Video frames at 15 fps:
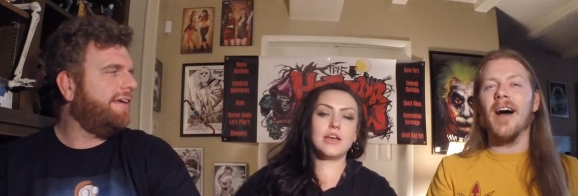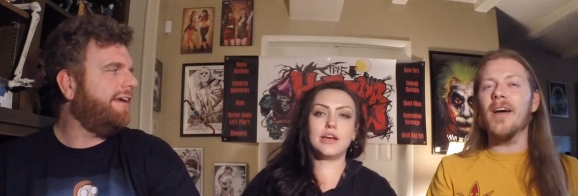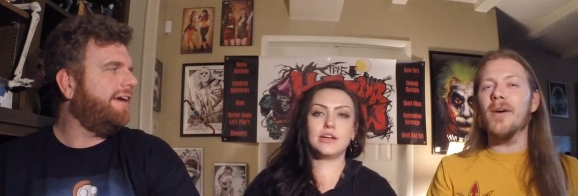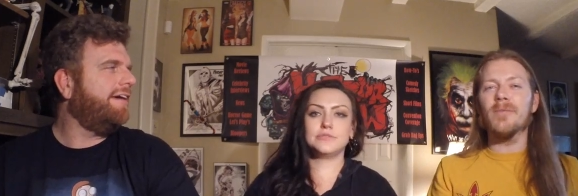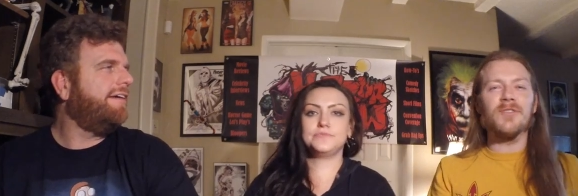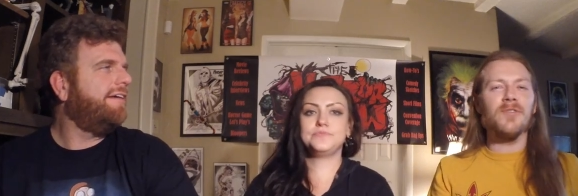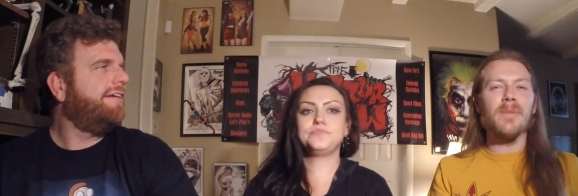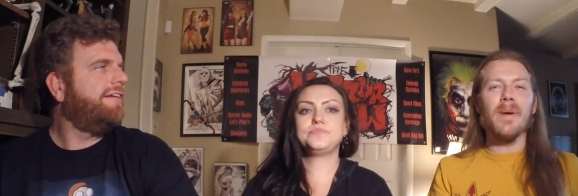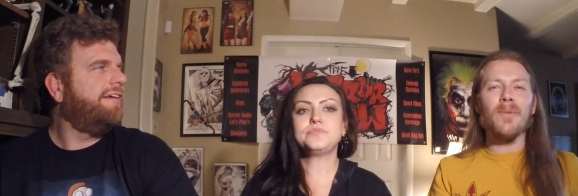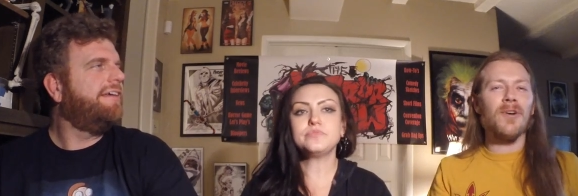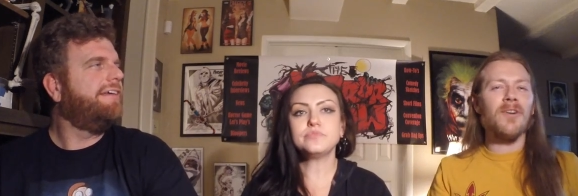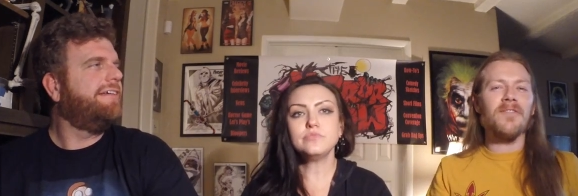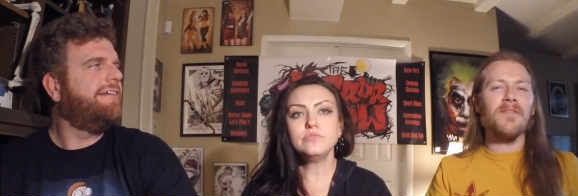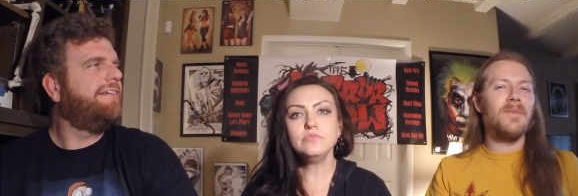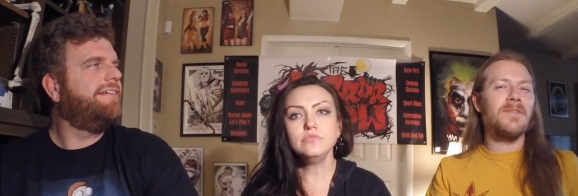Speaker 1: Yeah. I always remember
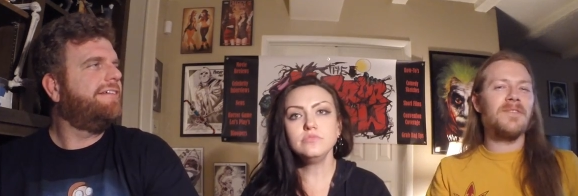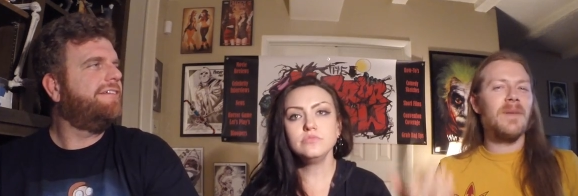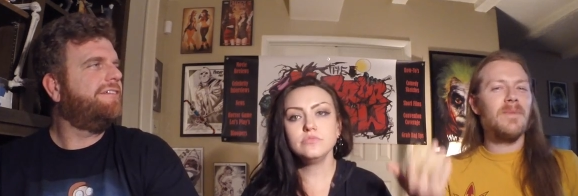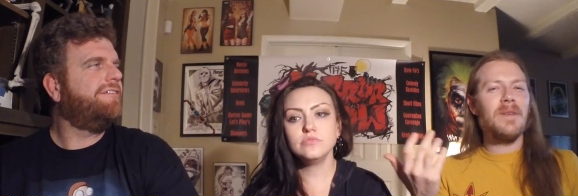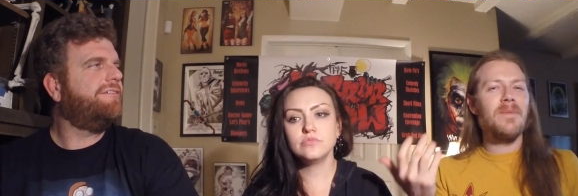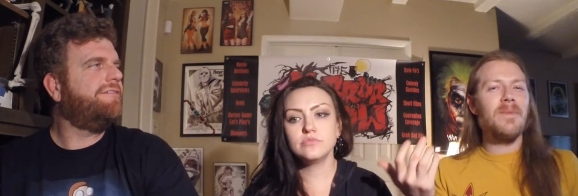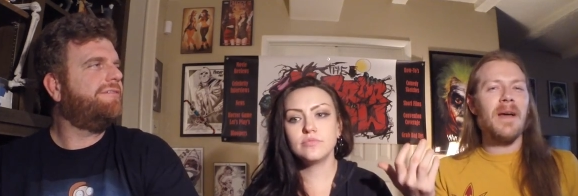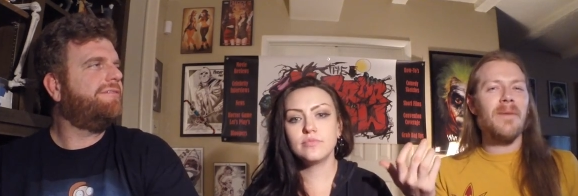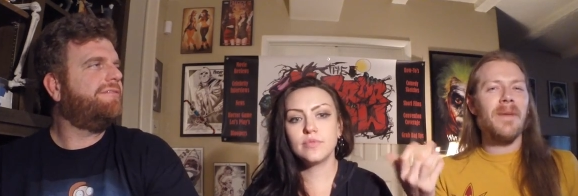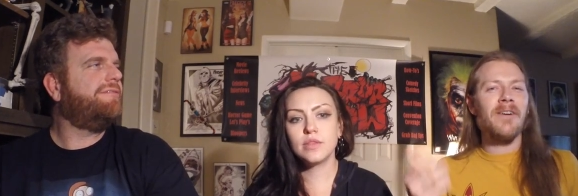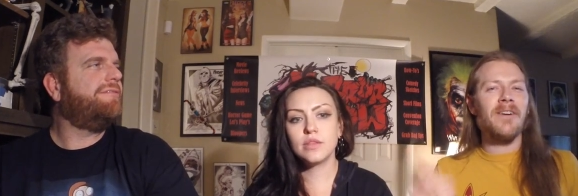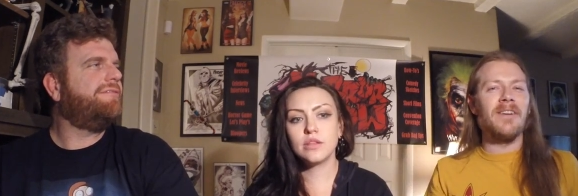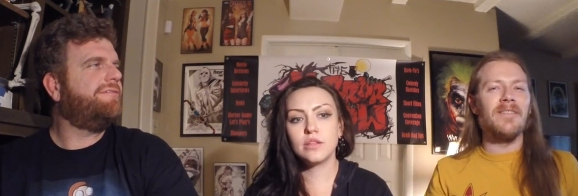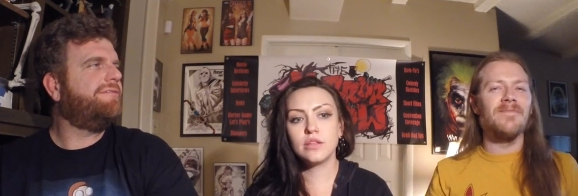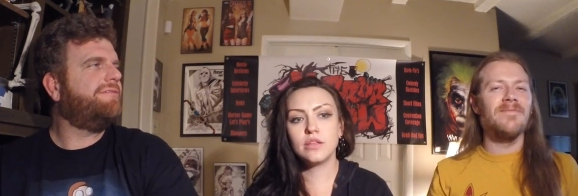her from There's Something About
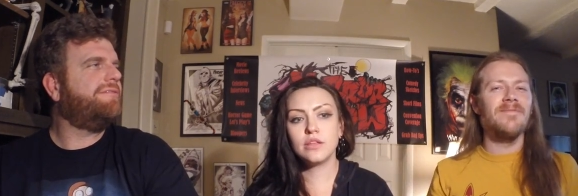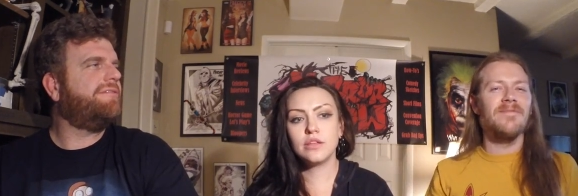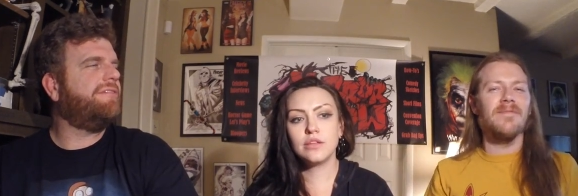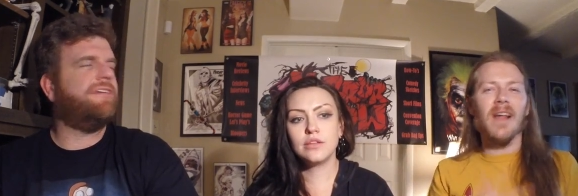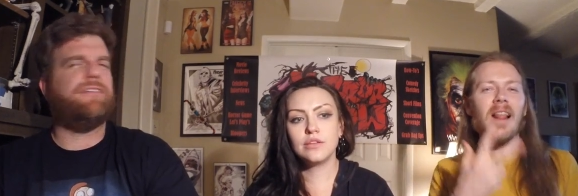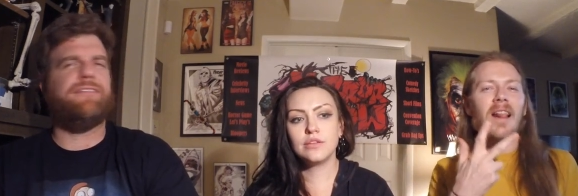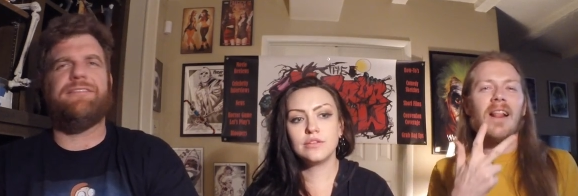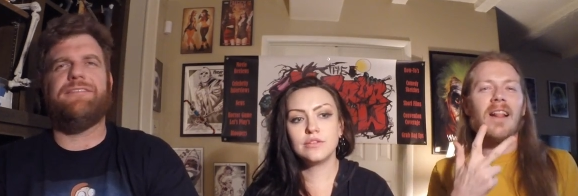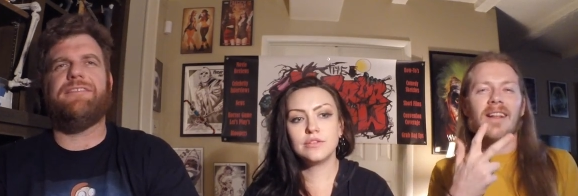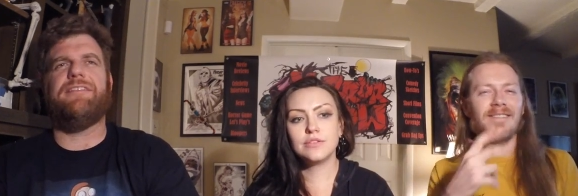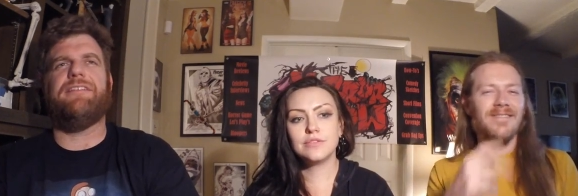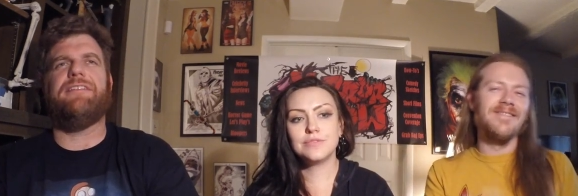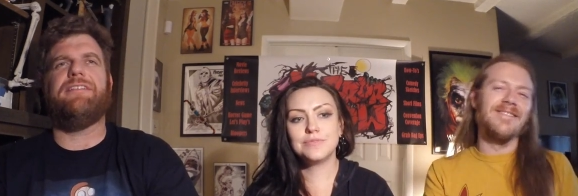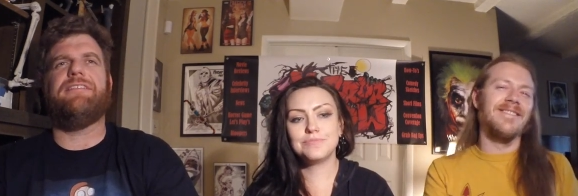Mary. Yeah.